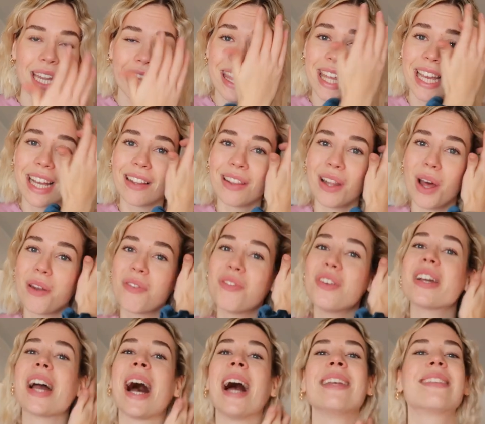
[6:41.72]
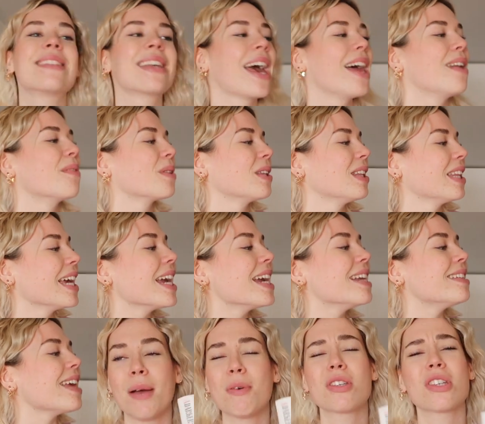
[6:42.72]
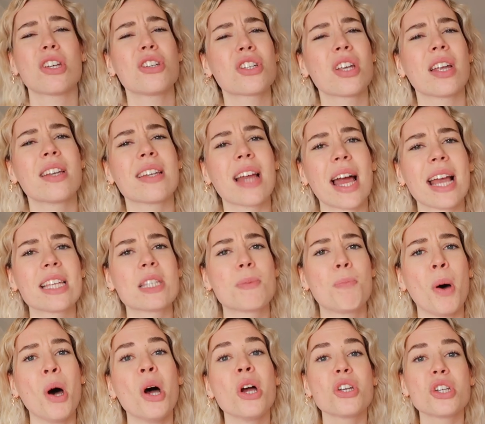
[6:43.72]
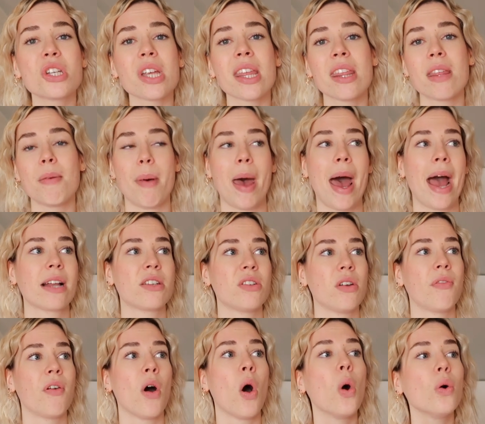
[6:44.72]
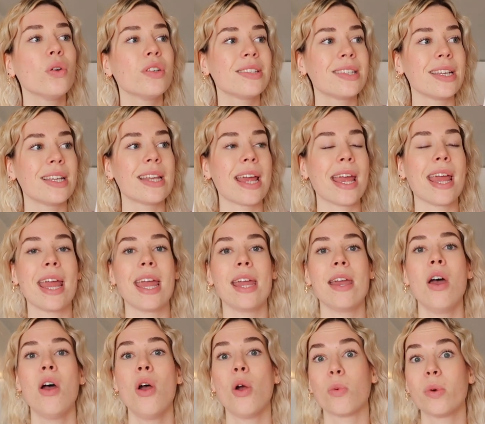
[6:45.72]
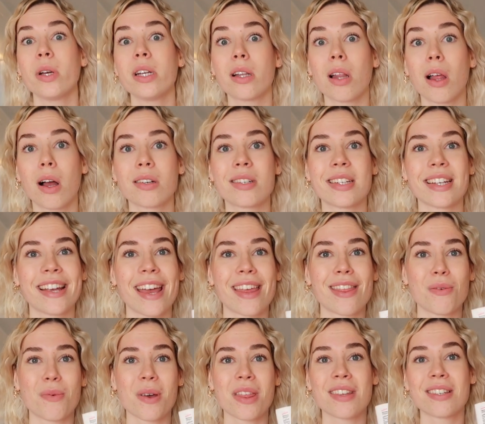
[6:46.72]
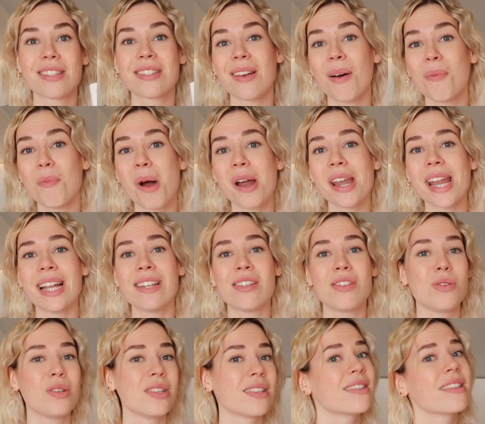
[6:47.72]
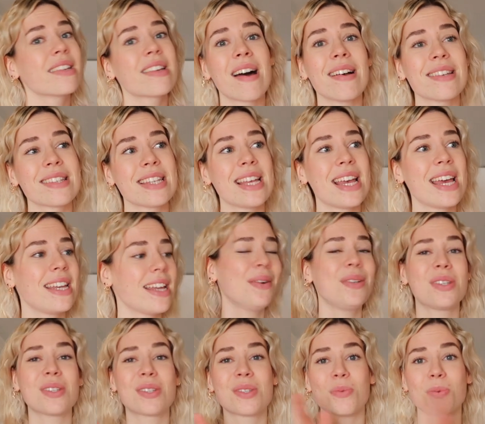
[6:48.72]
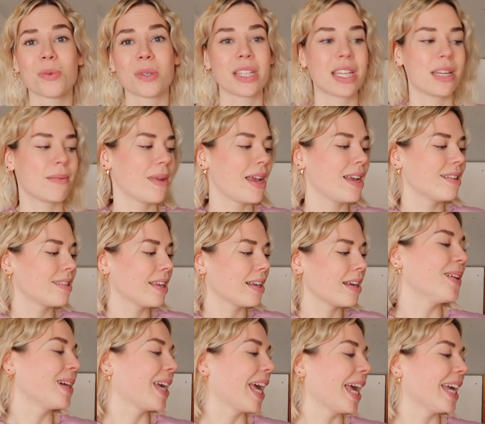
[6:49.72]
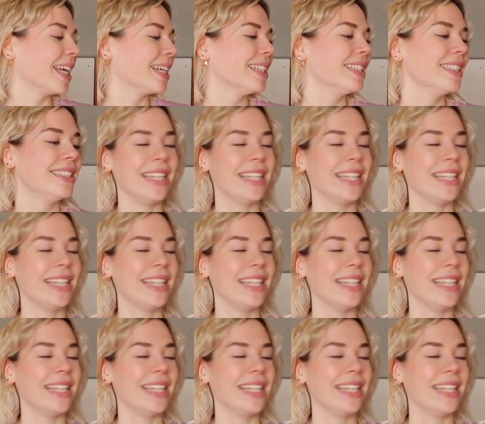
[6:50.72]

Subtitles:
and I think a lot of you guys can relate. It was such a nice push in the back to have hosted a read-along together with someone and to discuss it. It was just really amazing. Okay,